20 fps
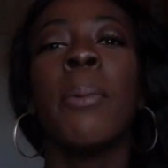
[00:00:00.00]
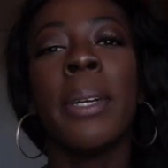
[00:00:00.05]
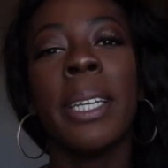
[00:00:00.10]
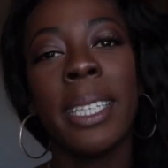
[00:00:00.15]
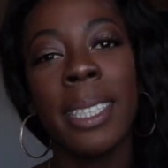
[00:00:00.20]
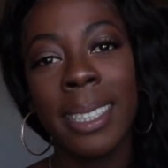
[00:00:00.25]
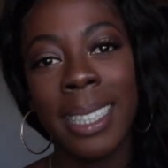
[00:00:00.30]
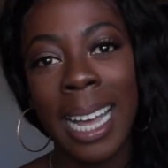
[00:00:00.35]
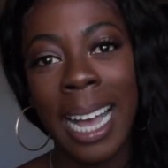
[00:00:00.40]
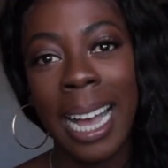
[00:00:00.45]

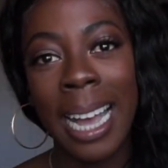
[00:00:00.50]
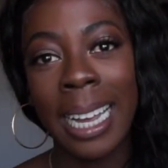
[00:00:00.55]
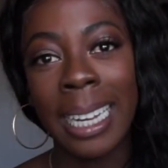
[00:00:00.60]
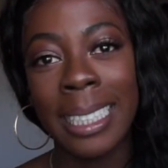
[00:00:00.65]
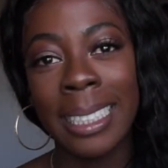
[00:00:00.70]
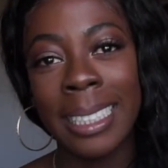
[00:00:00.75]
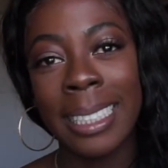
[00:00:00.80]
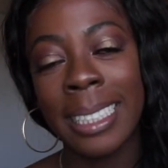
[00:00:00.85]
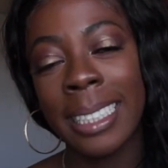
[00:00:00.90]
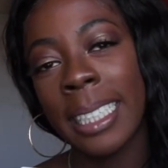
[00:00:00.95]

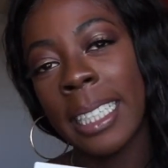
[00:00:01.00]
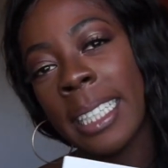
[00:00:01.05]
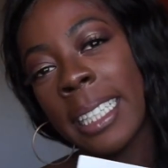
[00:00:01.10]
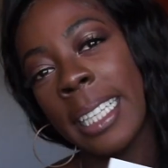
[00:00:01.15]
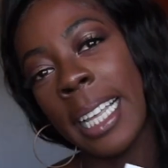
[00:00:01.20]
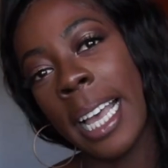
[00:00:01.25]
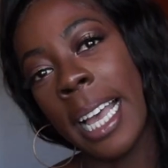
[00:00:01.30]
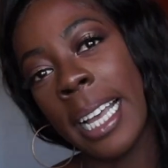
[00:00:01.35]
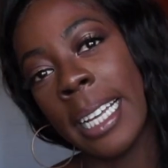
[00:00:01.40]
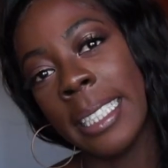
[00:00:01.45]
realized
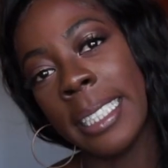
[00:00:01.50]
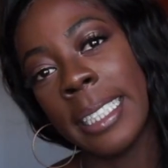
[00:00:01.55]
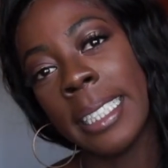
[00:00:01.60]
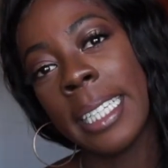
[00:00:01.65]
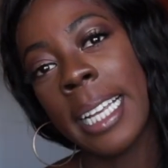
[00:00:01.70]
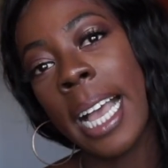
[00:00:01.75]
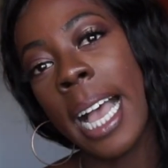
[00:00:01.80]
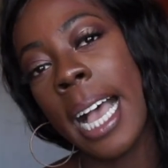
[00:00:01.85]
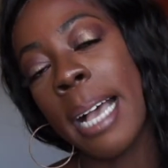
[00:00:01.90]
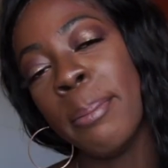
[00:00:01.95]
that
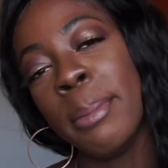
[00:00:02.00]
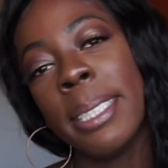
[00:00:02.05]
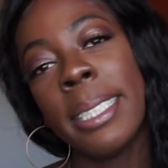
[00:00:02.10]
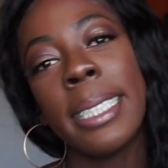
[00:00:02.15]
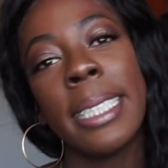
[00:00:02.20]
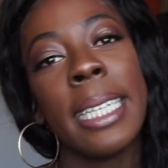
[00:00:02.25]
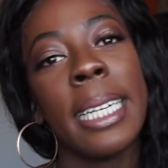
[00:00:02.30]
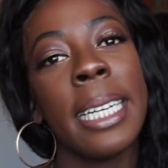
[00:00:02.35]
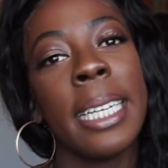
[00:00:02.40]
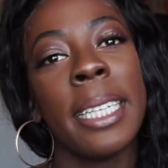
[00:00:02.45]
I'm
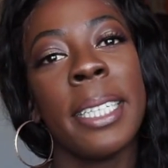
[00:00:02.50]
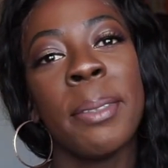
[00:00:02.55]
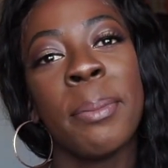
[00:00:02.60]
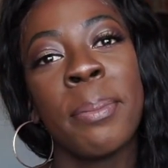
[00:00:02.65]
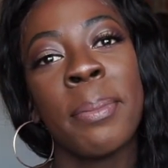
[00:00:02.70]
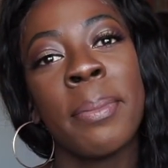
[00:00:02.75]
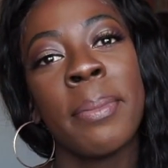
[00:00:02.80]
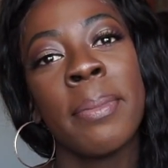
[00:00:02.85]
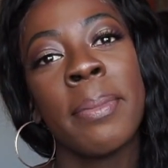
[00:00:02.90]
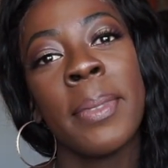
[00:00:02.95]
just gonna
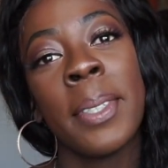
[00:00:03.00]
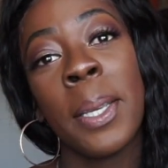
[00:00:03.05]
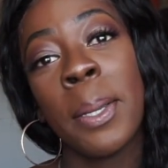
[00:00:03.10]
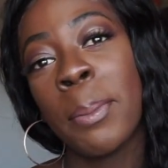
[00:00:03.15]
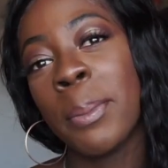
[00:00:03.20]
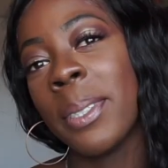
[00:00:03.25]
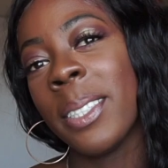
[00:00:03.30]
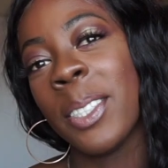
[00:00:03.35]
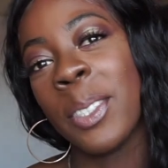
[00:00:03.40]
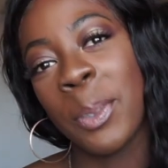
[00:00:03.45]

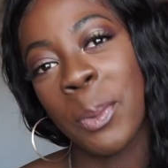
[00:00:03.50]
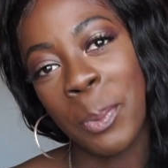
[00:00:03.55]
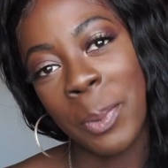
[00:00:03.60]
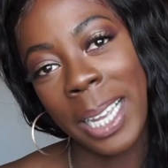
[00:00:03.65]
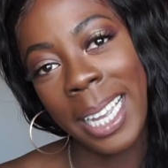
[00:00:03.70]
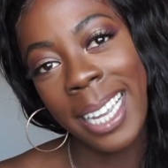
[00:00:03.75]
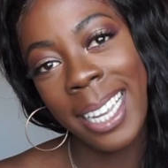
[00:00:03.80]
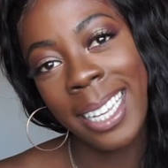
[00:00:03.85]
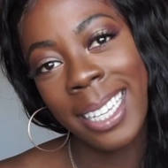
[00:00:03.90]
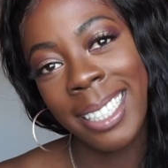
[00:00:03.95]
put this
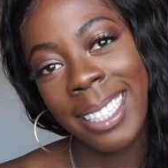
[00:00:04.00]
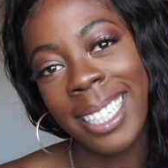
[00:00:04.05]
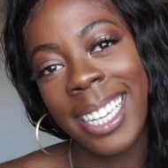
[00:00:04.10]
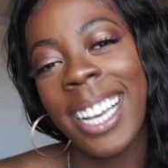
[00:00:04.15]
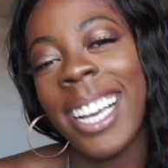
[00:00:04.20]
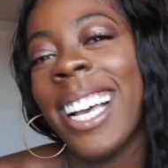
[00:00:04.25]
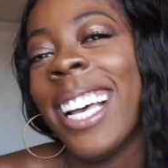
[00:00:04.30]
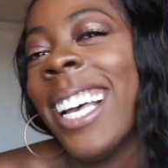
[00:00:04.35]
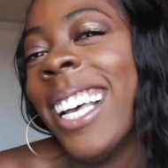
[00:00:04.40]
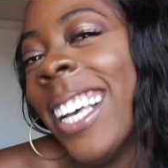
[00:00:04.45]
away
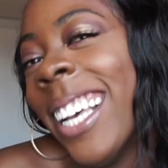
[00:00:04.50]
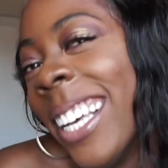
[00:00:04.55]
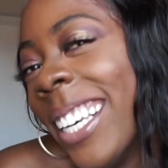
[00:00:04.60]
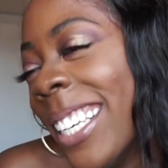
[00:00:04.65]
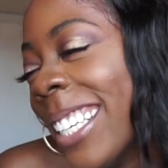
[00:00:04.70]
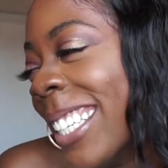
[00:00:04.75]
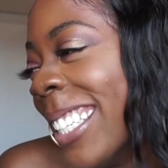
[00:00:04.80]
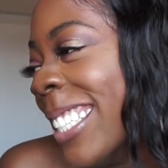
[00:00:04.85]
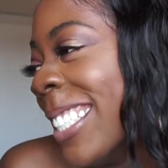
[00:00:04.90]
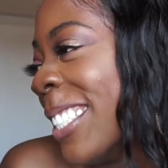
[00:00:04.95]

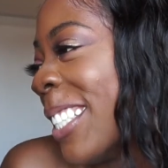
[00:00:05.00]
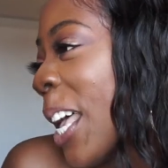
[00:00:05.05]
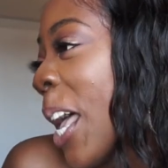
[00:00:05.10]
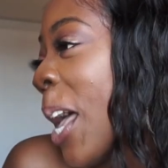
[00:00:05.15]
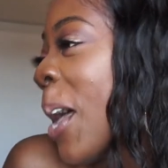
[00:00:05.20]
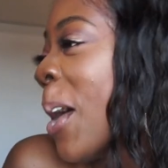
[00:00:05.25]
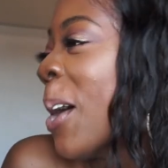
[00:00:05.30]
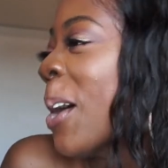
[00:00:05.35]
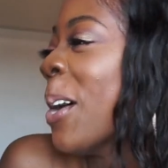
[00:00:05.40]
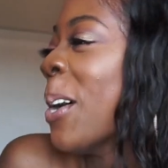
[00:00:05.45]
because
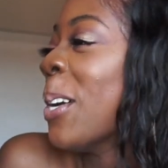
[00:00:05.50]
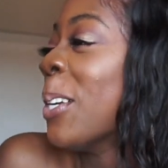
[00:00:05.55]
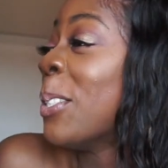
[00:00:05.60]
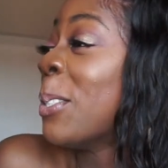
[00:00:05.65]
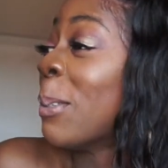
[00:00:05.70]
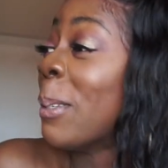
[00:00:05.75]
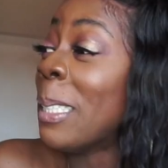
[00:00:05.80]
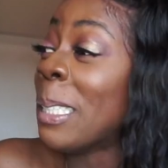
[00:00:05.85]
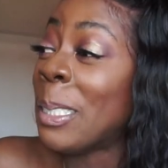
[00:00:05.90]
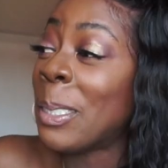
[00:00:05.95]

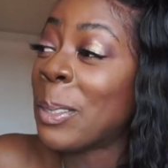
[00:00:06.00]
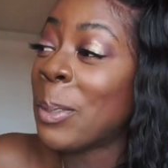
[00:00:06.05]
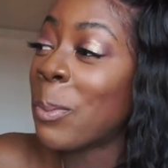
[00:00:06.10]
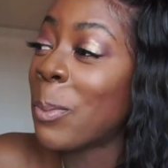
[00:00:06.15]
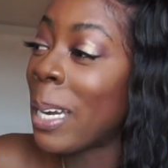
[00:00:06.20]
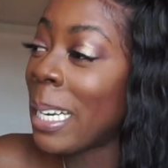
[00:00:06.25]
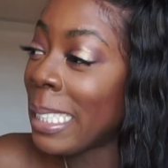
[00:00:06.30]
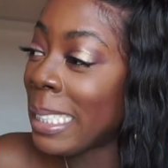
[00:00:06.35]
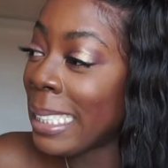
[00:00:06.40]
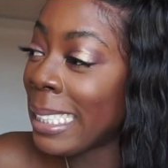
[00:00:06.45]

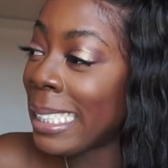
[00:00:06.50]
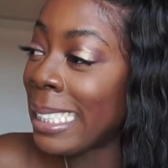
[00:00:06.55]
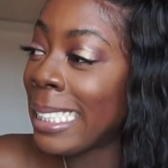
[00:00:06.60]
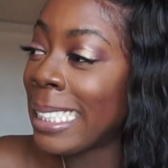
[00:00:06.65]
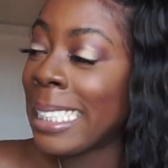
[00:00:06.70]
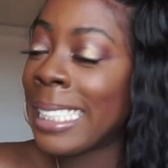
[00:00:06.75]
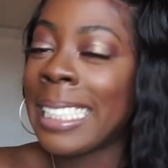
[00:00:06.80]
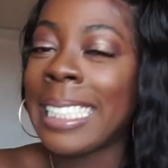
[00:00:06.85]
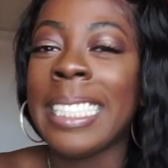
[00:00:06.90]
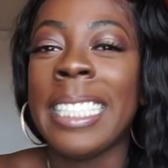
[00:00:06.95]
2020
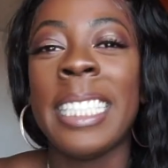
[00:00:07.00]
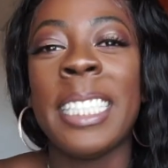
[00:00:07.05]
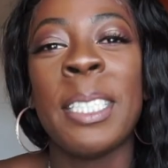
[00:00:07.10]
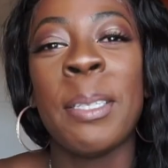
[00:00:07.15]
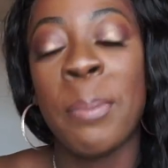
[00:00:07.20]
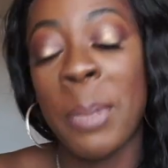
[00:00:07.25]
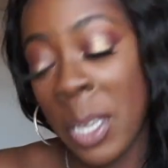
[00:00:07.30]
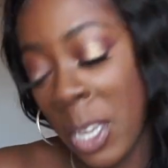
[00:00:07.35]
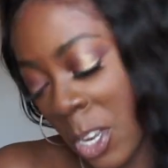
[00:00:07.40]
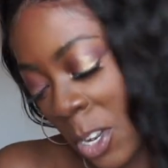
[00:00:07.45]
just needs to
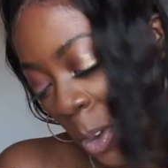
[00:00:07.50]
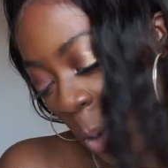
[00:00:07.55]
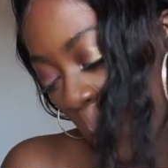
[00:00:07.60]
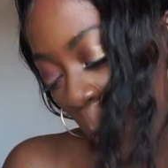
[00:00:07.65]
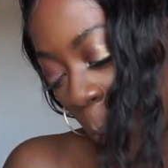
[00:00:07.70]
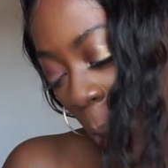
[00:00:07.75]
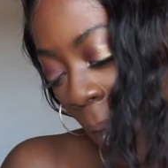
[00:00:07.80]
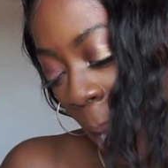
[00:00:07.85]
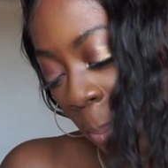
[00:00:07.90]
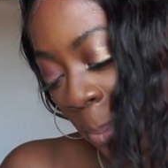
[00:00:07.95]
be, you know,
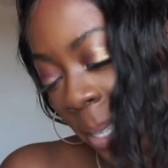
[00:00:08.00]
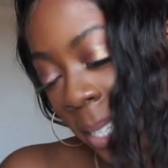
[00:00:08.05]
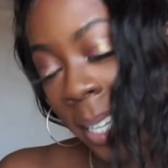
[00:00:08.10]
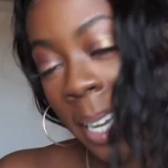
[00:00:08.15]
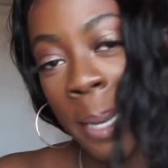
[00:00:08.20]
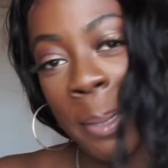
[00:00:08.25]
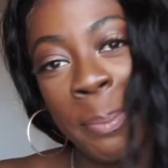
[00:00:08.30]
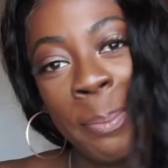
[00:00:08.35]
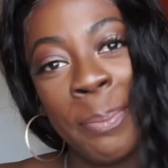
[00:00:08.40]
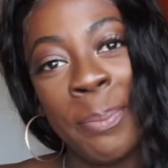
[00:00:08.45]
wrapped
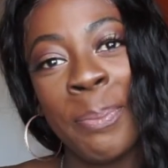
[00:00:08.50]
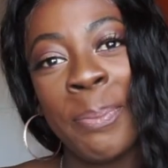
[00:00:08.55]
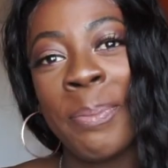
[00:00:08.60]
up